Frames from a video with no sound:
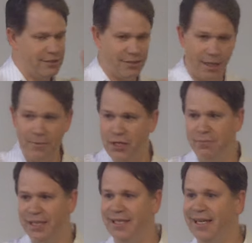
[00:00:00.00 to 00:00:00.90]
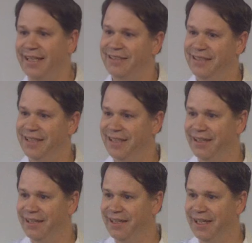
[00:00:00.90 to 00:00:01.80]
some human connection
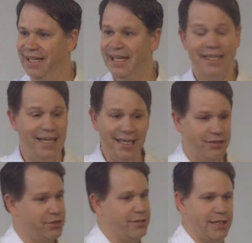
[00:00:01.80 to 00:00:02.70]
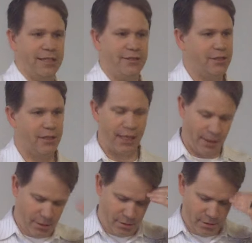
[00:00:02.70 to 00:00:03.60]
here. And I can't do it because they're
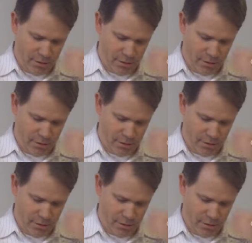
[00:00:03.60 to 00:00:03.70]
like,